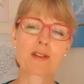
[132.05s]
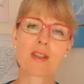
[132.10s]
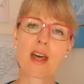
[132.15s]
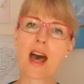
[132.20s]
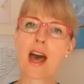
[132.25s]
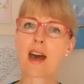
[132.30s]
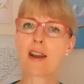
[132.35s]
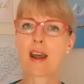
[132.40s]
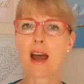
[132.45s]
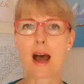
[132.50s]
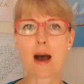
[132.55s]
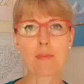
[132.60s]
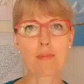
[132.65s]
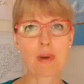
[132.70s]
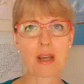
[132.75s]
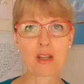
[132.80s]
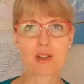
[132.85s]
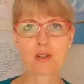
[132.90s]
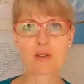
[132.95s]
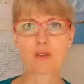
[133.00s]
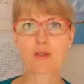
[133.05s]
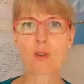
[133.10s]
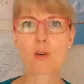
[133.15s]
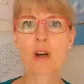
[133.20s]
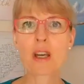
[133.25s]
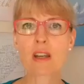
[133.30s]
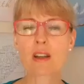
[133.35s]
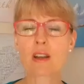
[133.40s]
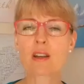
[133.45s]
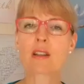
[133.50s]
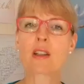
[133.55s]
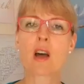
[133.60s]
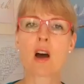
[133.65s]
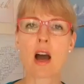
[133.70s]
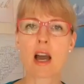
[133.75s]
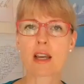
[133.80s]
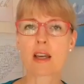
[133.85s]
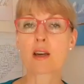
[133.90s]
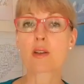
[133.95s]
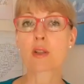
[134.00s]
that are best avoided,
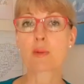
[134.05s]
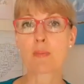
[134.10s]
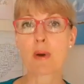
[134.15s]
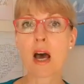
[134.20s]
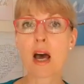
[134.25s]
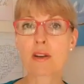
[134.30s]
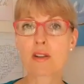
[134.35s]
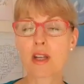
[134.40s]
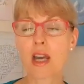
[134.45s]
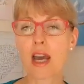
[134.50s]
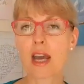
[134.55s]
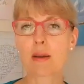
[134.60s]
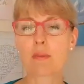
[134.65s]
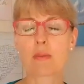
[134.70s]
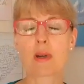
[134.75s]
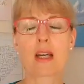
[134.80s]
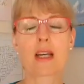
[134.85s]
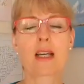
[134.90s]
like aspartame,